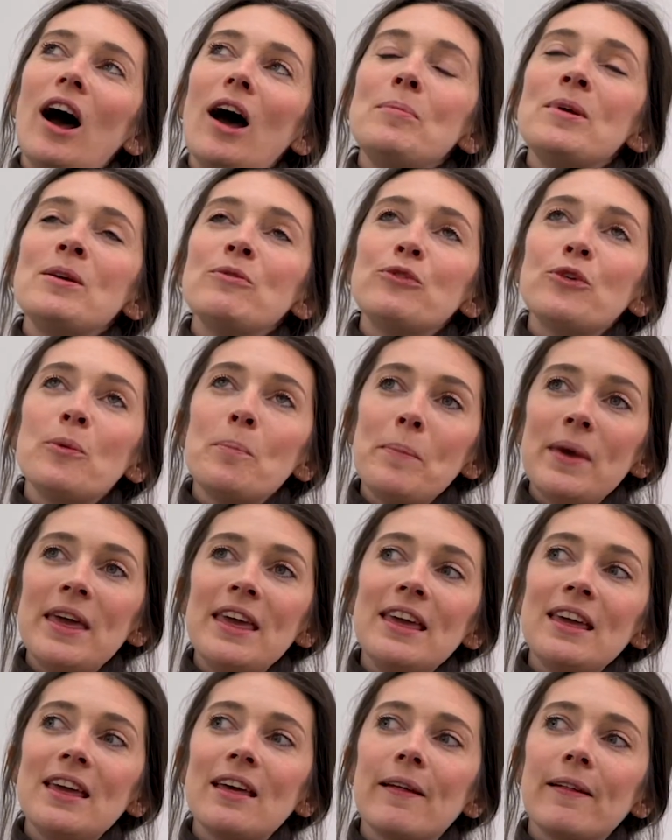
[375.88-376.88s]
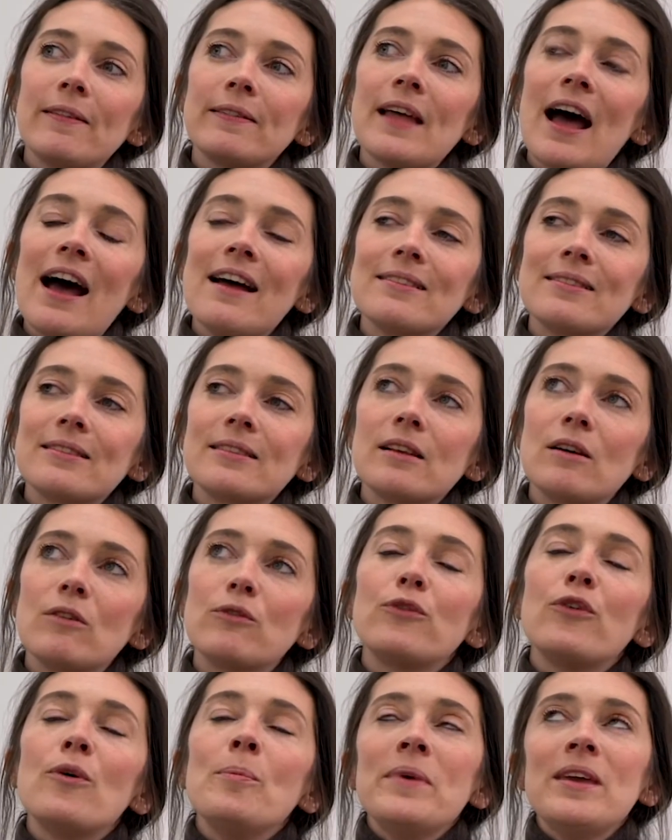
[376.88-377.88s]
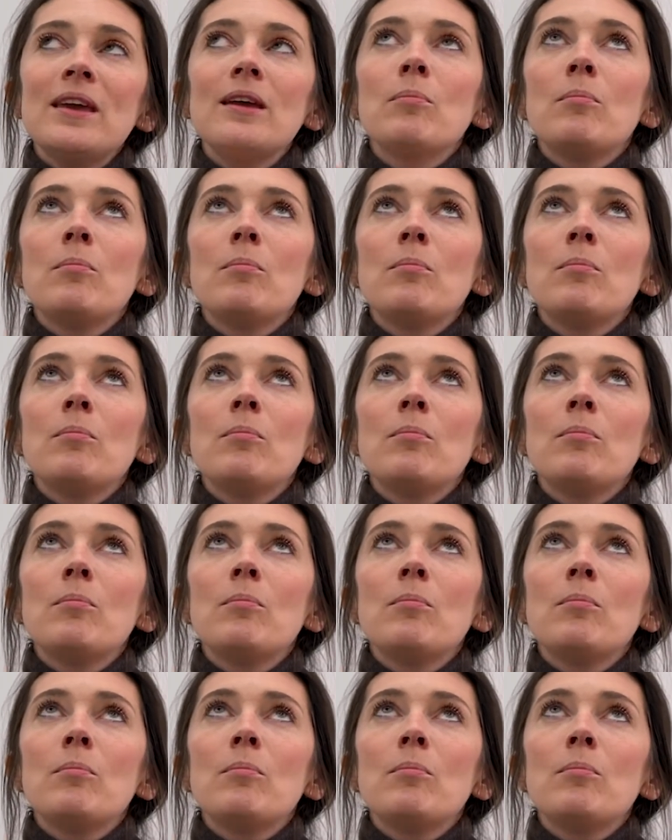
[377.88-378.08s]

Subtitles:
I mean, for me,